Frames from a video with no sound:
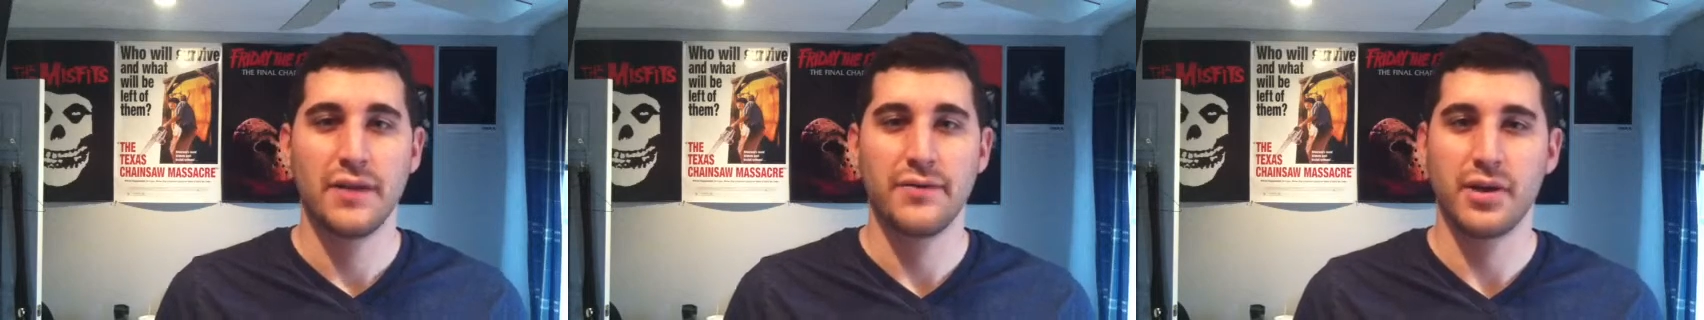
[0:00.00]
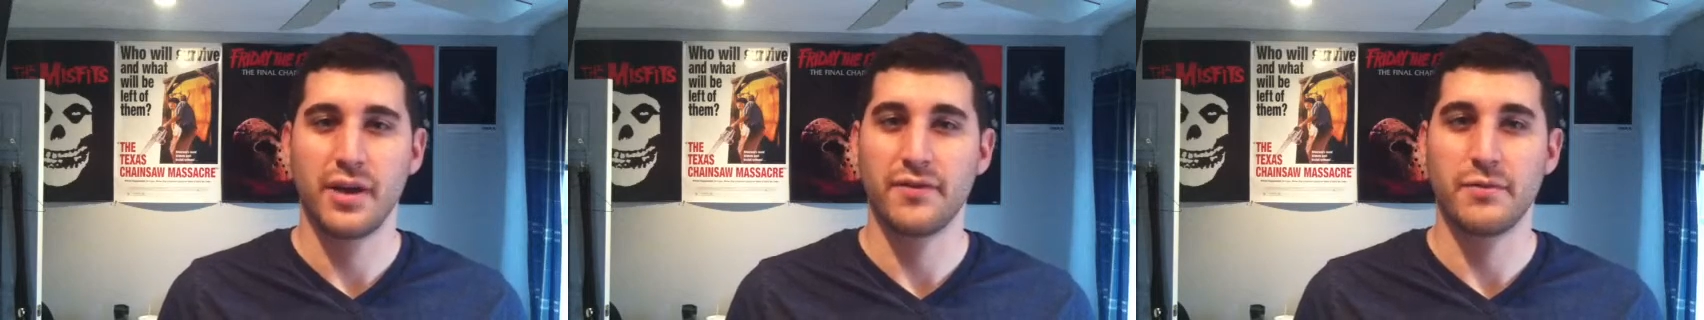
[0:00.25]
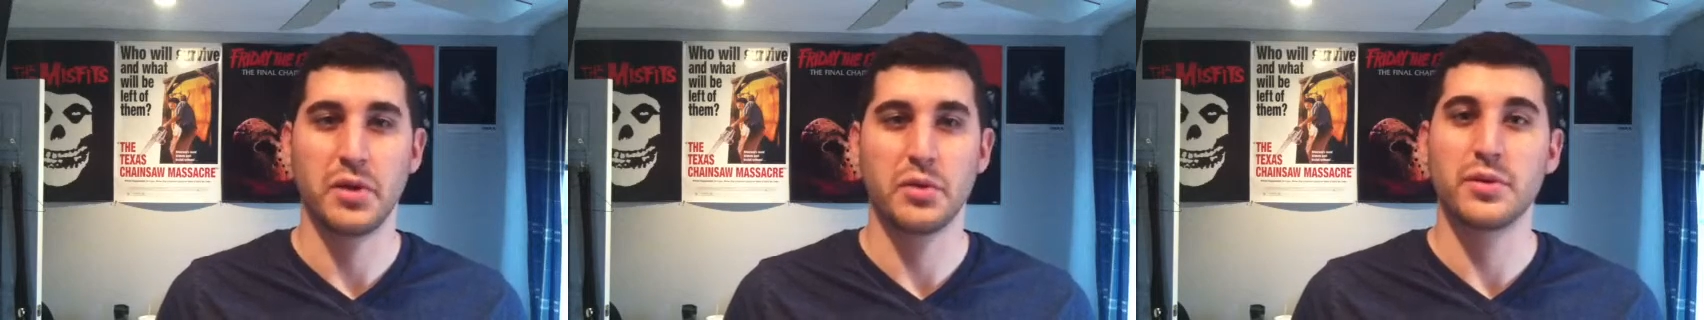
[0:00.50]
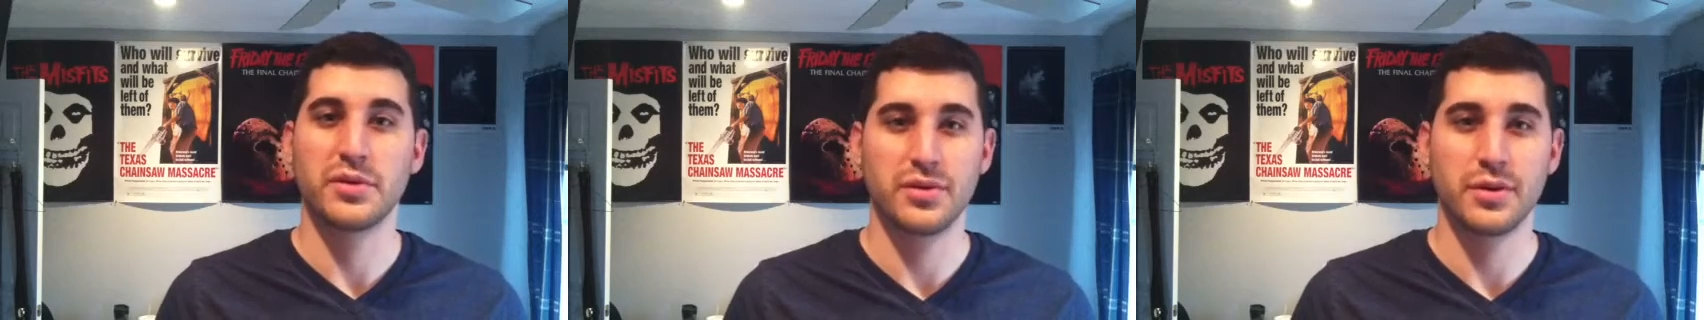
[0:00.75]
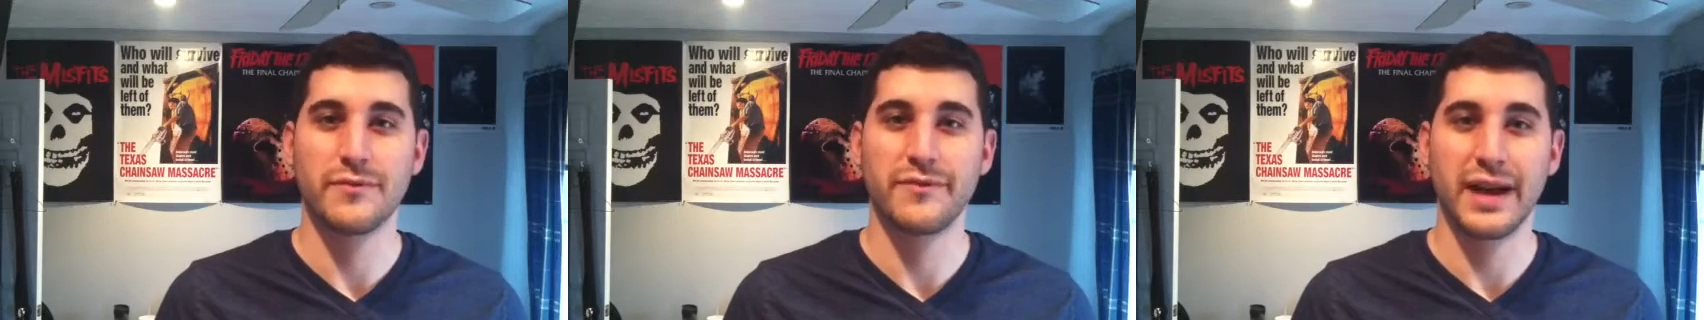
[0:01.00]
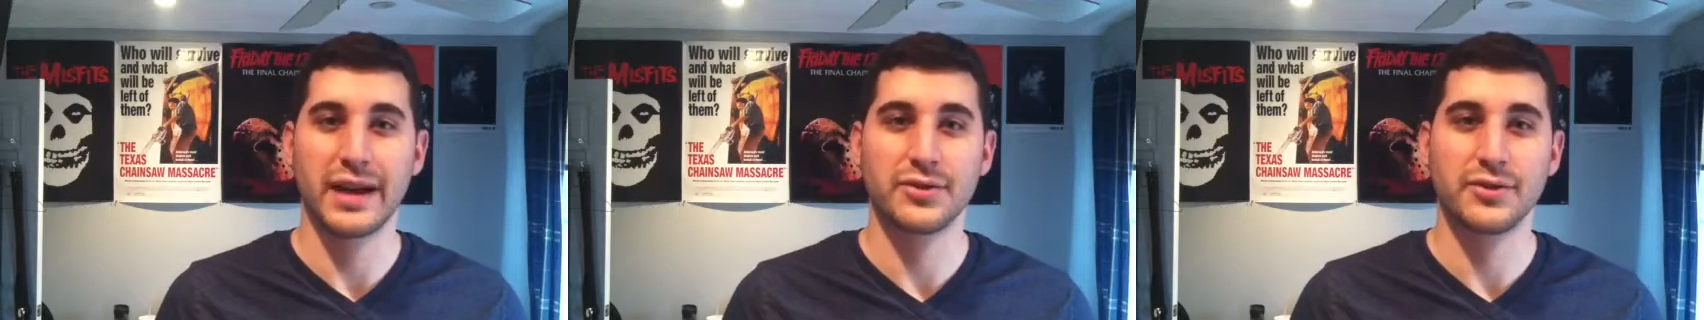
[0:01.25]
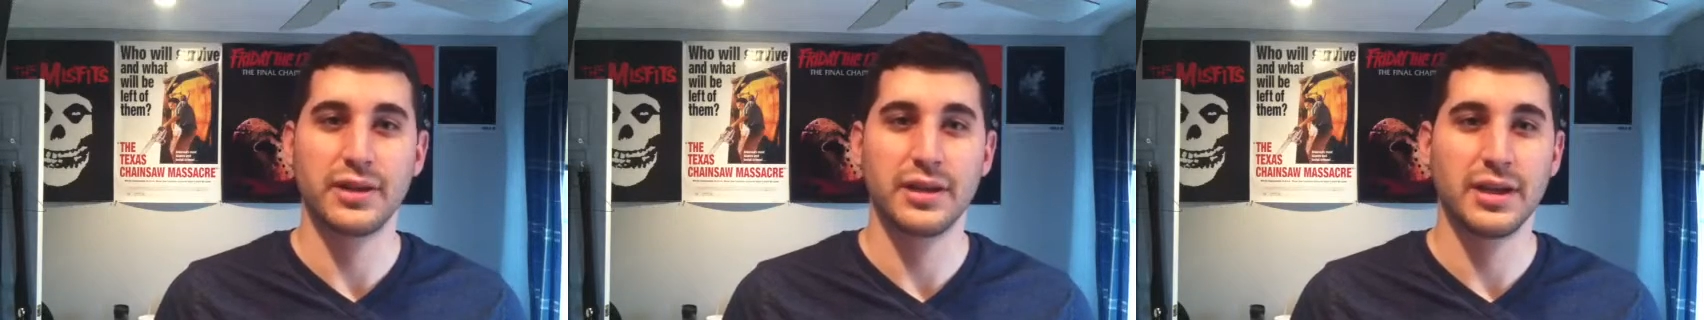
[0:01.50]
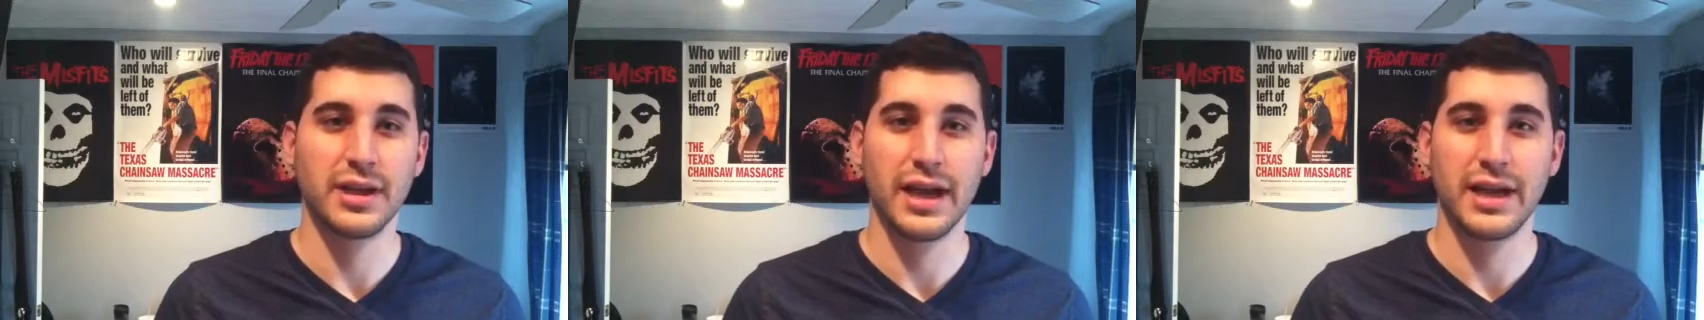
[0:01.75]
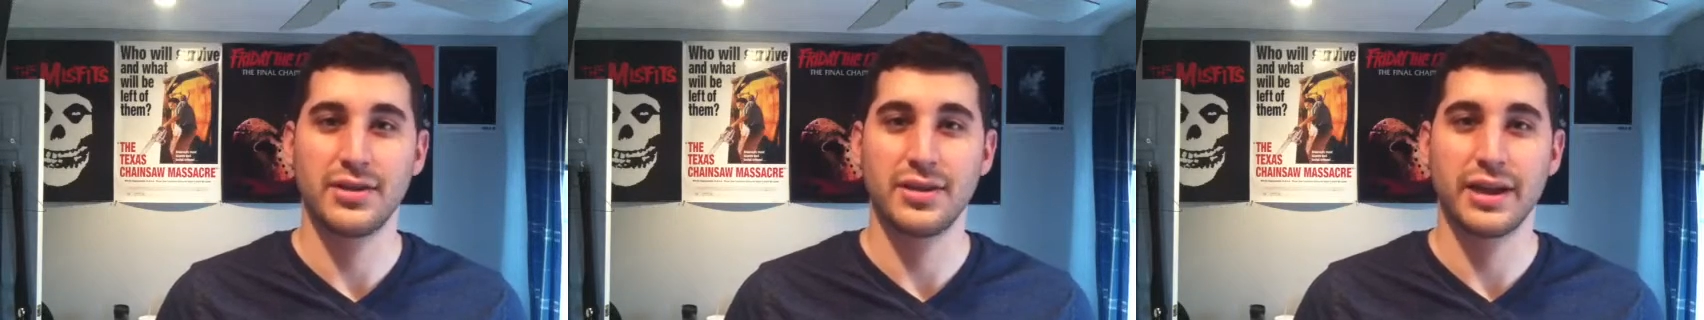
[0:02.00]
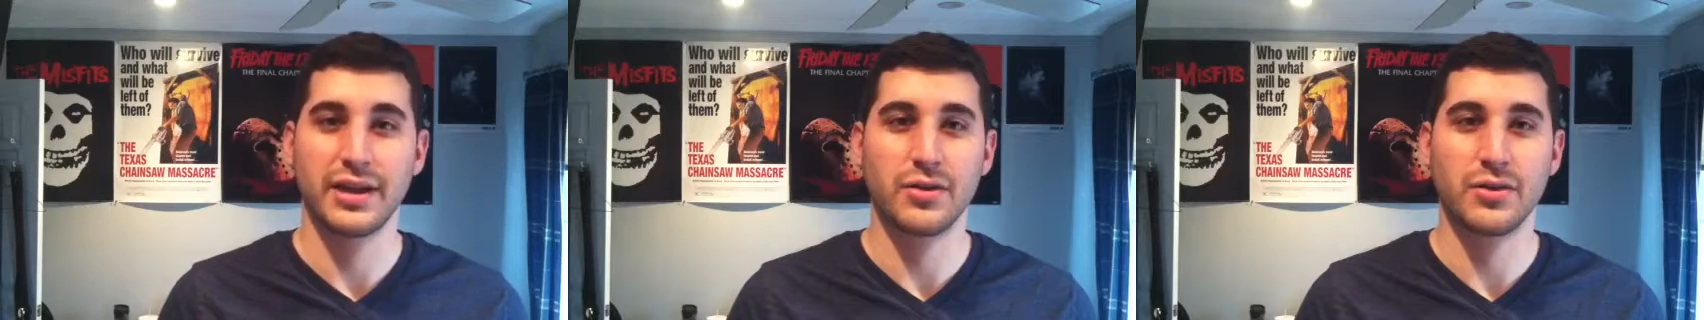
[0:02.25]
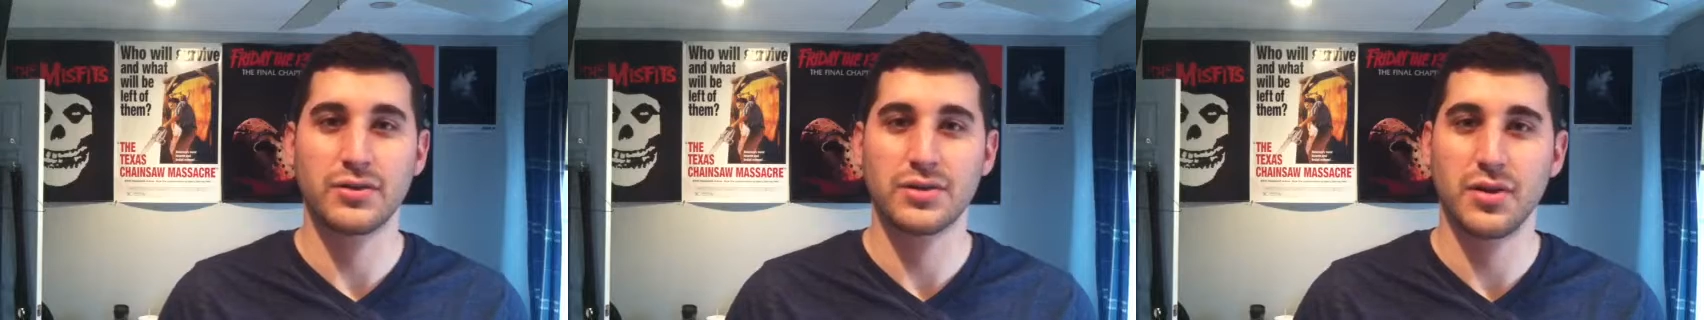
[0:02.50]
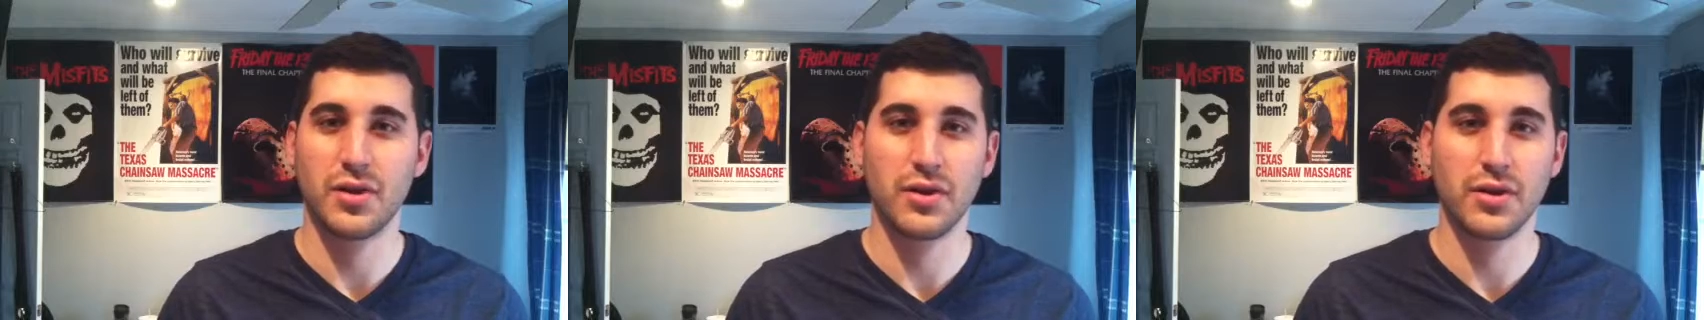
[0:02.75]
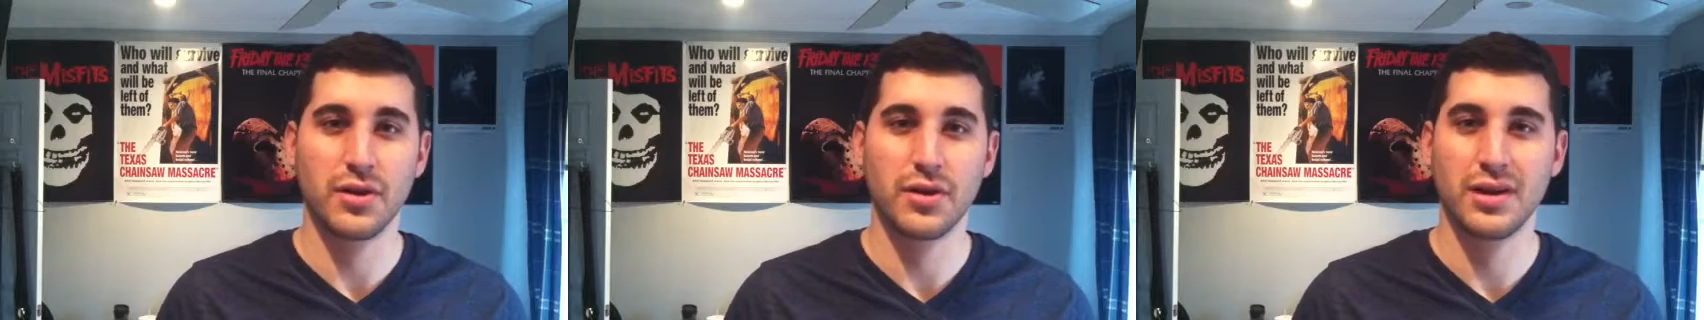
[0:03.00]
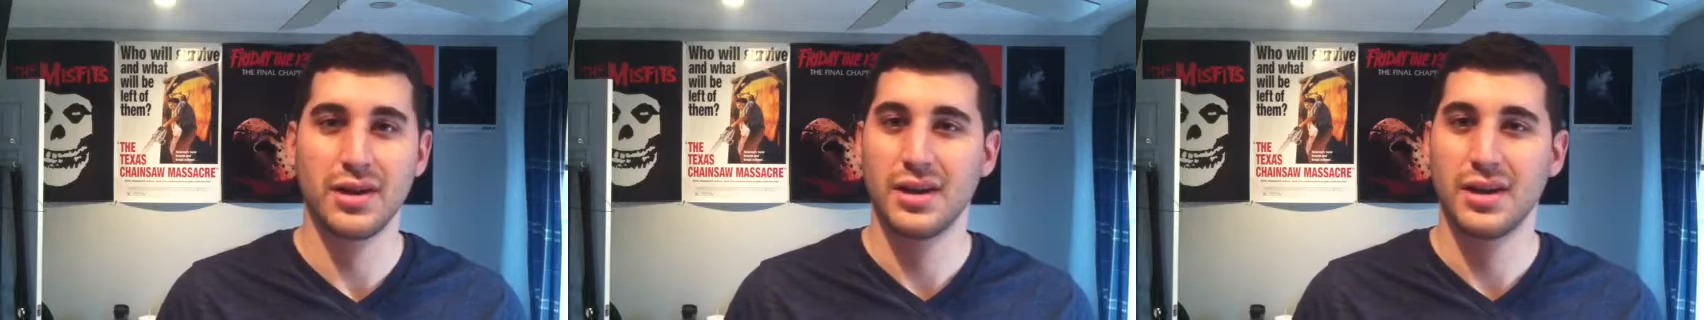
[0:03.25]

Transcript: If you're not familiar with Scream Factory and you like cult horror,